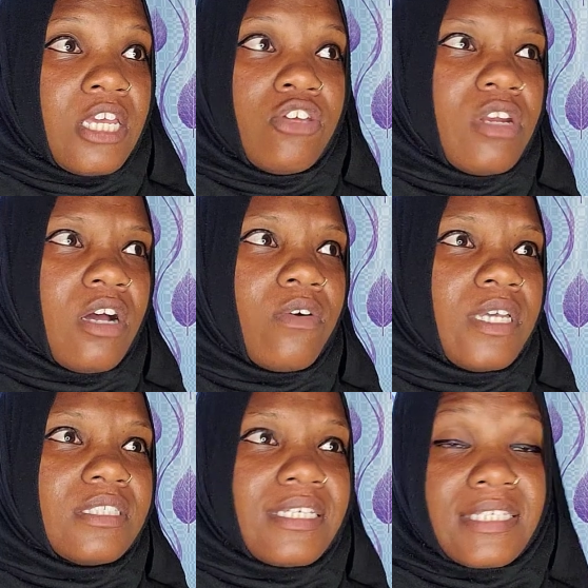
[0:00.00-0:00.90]
you
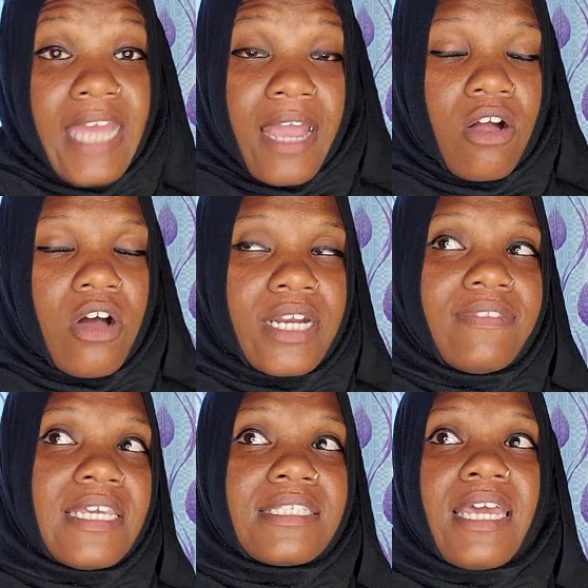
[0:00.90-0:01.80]
know to snack on
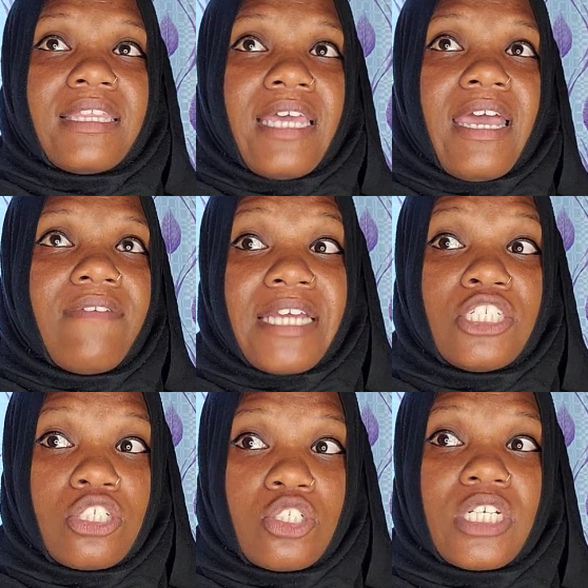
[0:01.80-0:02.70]
and things like that and my
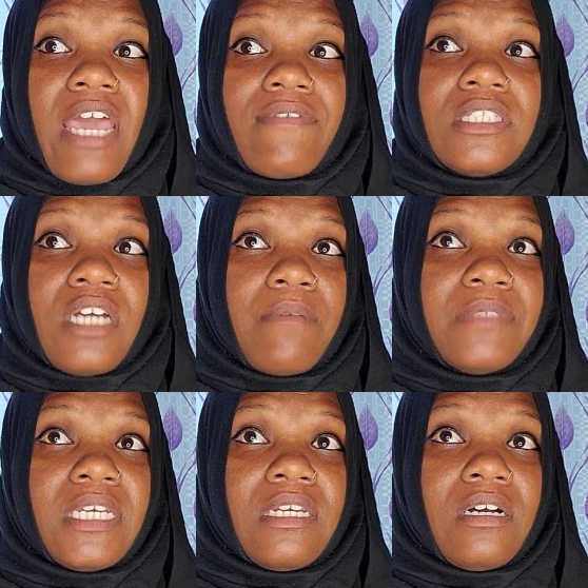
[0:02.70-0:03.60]
children have
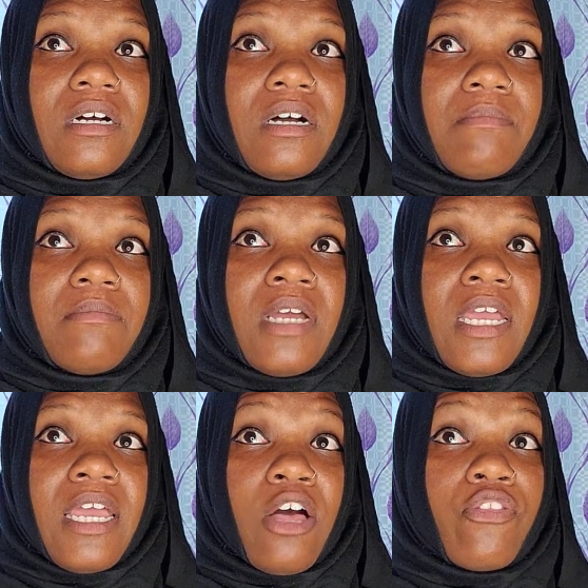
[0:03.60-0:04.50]
adopted um
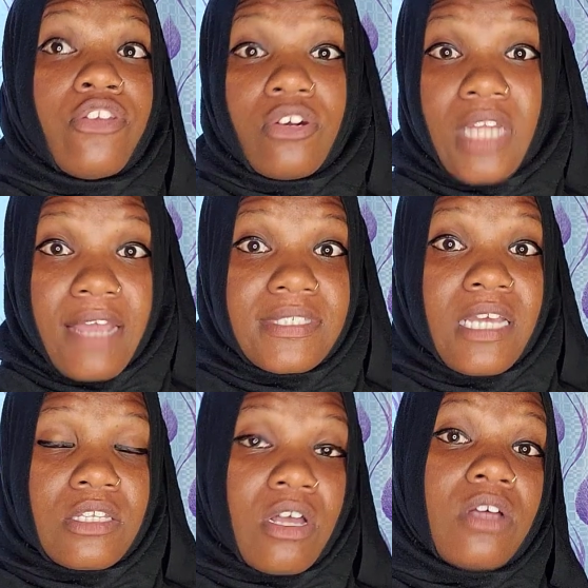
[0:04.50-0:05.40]
healthier
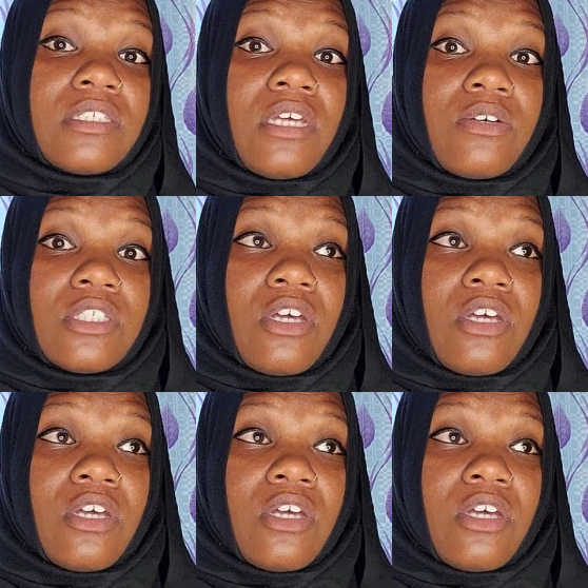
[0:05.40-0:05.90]
lifestyles also.